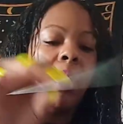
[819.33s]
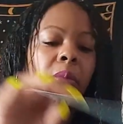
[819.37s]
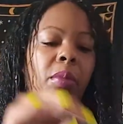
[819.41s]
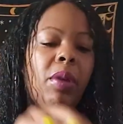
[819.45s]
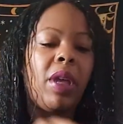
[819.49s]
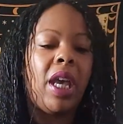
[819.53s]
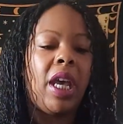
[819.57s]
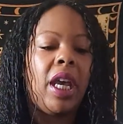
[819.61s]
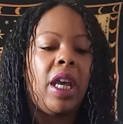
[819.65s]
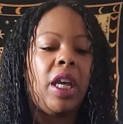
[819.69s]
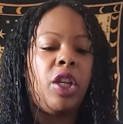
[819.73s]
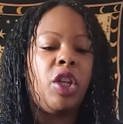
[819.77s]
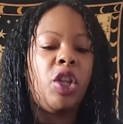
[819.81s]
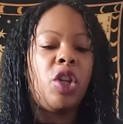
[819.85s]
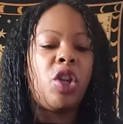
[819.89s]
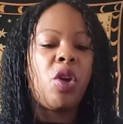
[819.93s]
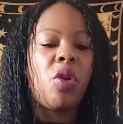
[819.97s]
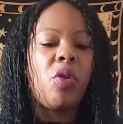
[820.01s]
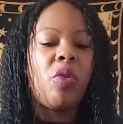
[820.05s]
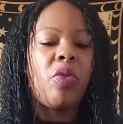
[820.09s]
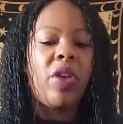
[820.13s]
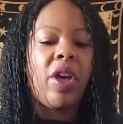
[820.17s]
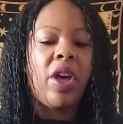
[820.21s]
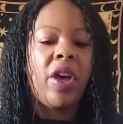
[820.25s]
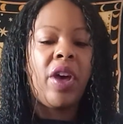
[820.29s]
I'm getting, you
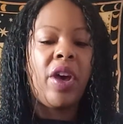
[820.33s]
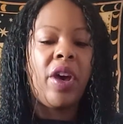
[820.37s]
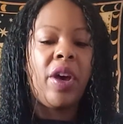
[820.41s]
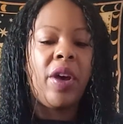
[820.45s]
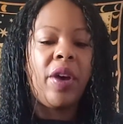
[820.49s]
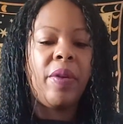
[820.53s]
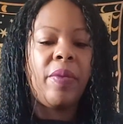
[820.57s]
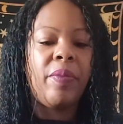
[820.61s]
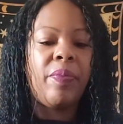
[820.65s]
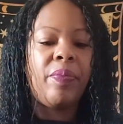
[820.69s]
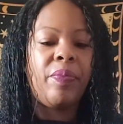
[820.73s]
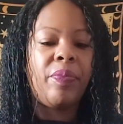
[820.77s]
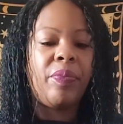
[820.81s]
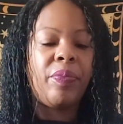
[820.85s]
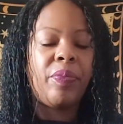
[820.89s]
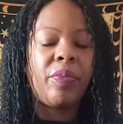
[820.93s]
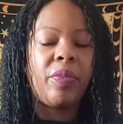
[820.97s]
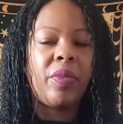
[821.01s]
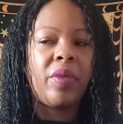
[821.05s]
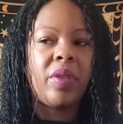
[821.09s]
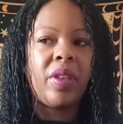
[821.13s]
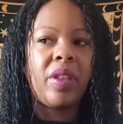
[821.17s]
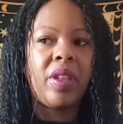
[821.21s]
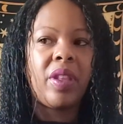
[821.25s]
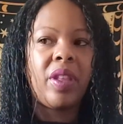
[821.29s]
know, that
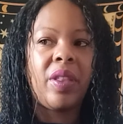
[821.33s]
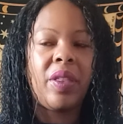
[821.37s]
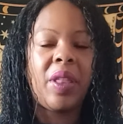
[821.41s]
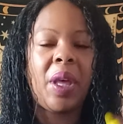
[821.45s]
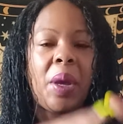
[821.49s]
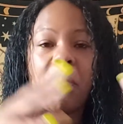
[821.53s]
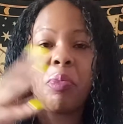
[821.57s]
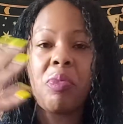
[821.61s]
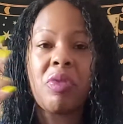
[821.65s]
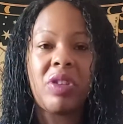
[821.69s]
that